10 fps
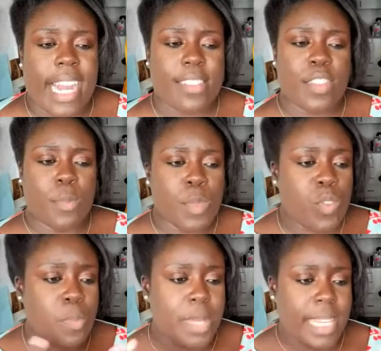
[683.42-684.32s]
kind of the
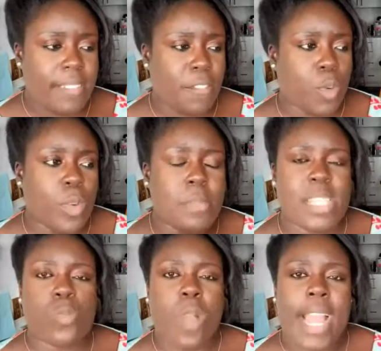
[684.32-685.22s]
movement for
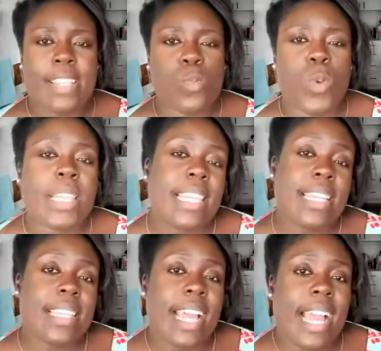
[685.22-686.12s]
women's rights, one
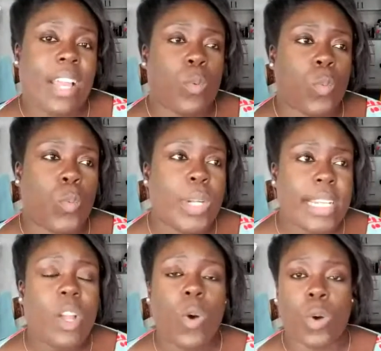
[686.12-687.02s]
thing that I
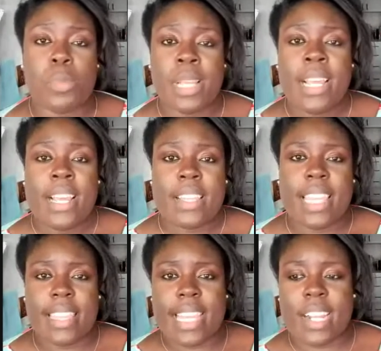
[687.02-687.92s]
would hope
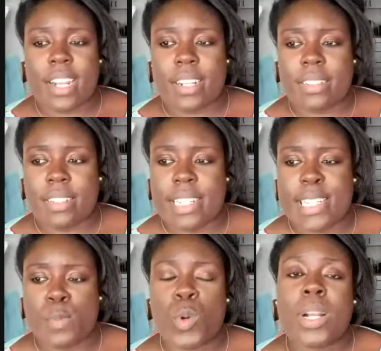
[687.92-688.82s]
that there
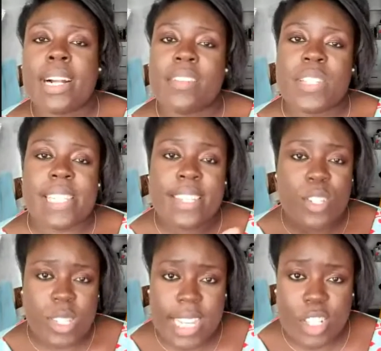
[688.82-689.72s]
is more of is
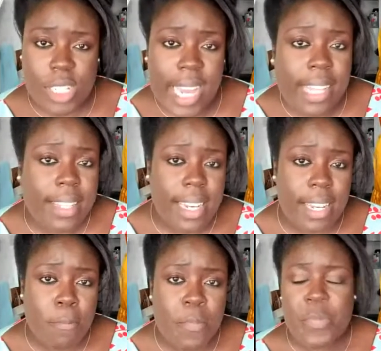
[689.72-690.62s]
intersectionality.